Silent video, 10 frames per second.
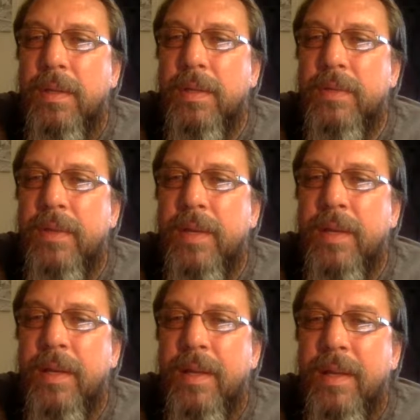That's right.
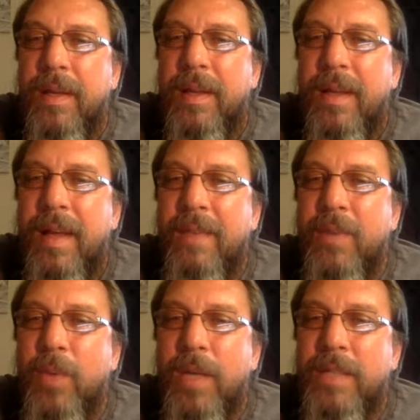Have
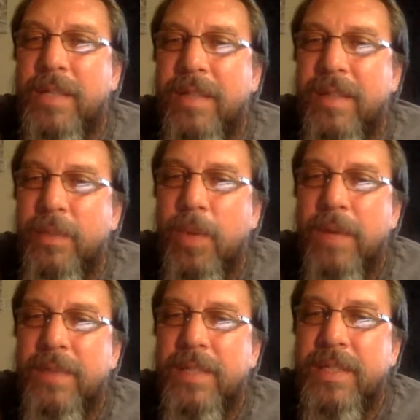the
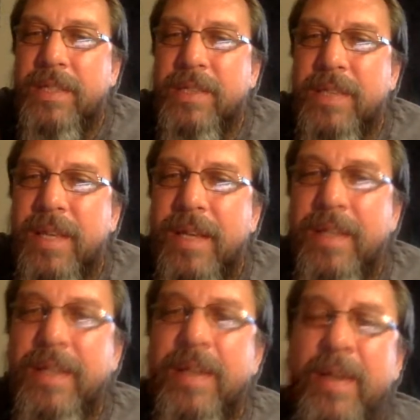wife teach us sign.
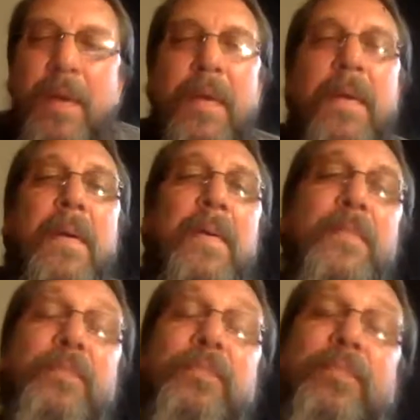
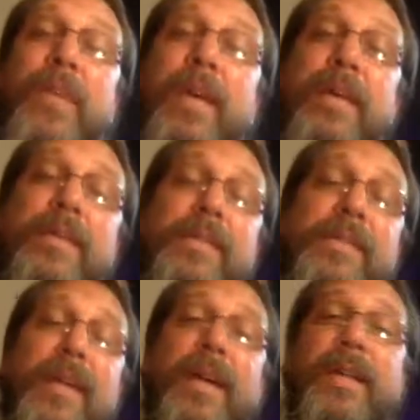Yeah,
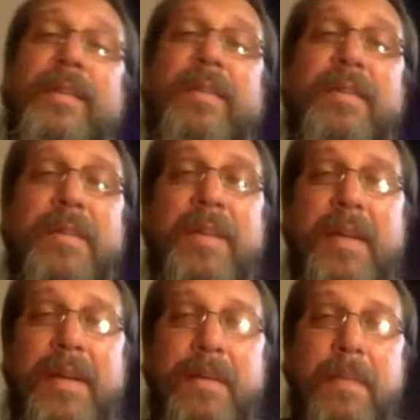signing.
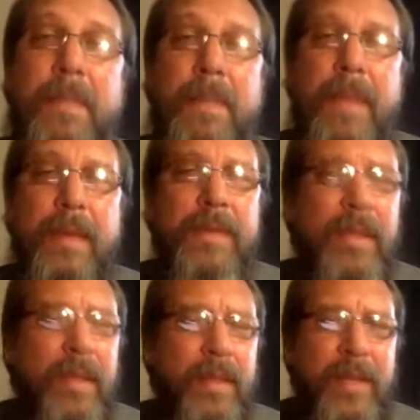That was
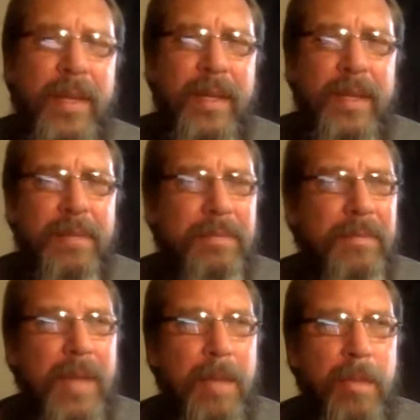another thing that
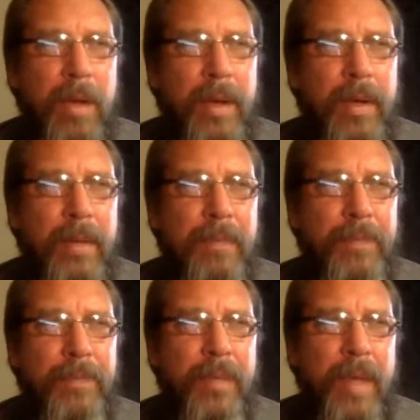got brought up.
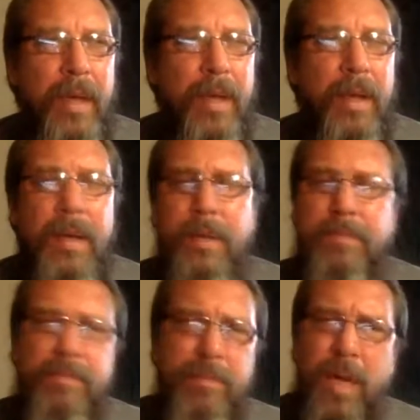
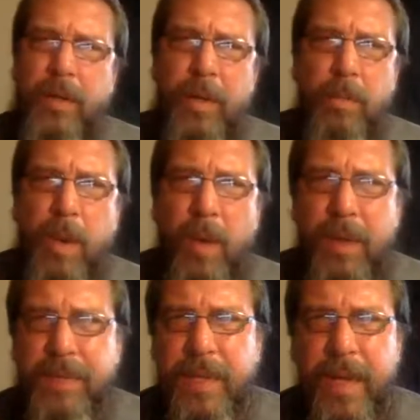Y'all know my
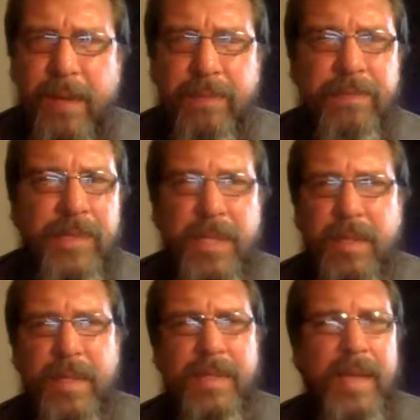wife's deaf. She does a
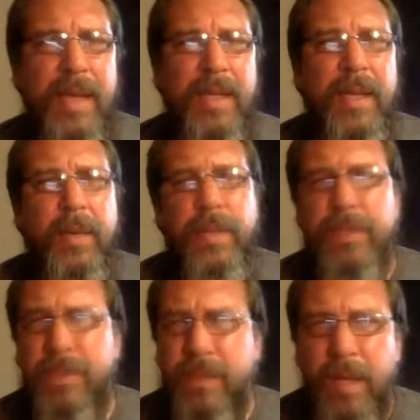lot of sign
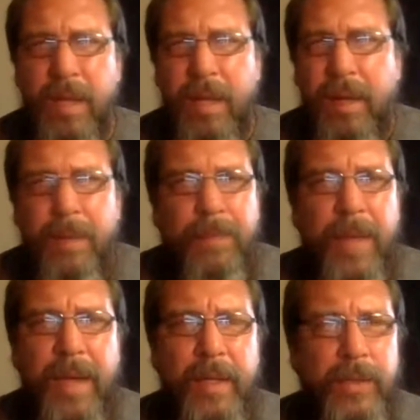language.
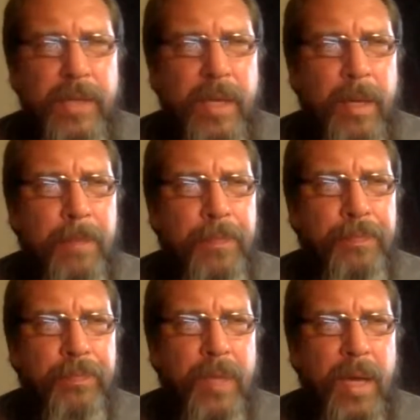I do some.
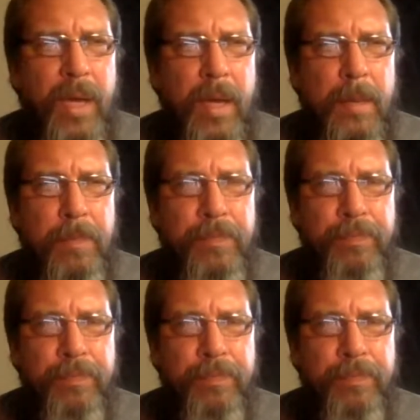One